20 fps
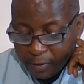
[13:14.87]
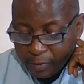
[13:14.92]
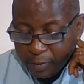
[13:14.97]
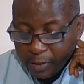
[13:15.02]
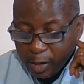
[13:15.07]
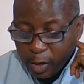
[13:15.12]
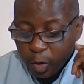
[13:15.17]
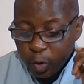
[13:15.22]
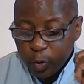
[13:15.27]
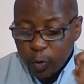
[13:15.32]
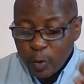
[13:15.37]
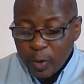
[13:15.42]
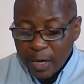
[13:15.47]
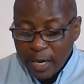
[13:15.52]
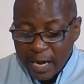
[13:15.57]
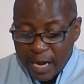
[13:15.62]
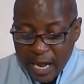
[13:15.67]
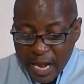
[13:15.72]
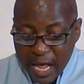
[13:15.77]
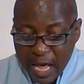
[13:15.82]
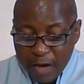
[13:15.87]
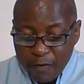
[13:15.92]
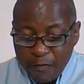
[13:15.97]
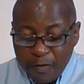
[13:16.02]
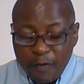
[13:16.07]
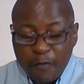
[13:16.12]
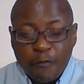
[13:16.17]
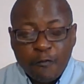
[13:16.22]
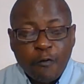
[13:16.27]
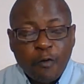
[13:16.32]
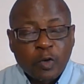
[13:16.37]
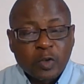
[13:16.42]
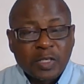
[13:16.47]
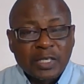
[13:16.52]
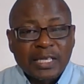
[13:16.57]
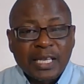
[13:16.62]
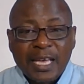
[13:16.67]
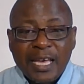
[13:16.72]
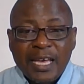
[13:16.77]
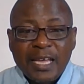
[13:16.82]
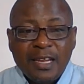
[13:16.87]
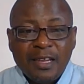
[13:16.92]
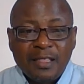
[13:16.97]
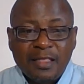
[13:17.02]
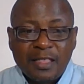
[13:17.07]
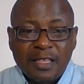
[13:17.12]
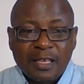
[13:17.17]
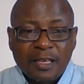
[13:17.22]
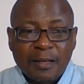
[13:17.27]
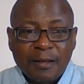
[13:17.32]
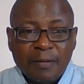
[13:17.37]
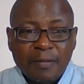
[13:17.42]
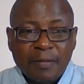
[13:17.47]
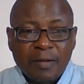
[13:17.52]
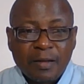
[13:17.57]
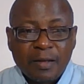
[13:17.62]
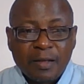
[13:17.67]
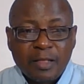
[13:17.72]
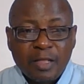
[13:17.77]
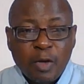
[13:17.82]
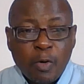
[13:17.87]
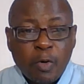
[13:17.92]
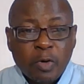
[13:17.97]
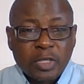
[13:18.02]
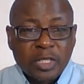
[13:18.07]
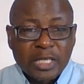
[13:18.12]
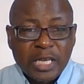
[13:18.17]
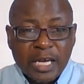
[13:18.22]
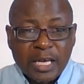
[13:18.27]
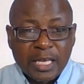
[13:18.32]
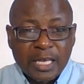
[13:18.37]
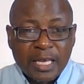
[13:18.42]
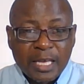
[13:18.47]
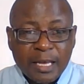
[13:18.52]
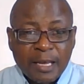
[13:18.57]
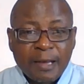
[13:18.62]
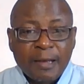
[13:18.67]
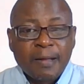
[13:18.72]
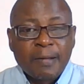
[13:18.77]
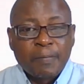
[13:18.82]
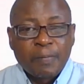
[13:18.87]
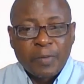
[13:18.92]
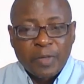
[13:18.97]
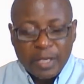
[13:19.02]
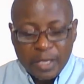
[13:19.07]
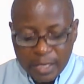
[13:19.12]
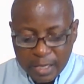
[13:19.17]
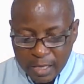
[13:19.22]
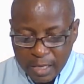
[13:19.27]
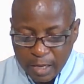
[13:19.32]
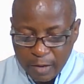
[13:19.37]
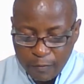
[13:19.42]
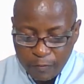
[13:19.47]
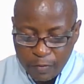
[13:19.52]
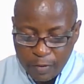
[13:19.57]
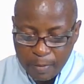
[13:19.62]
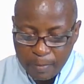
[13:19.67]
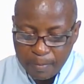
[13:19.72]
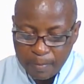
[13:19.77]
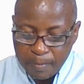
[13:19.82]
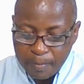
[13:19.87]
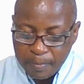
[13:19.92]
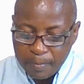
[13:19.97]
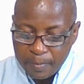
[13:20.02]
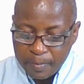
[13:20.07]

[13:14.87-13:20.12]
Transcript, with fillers: The Lord will never force anything. They wanted a king, he gave them.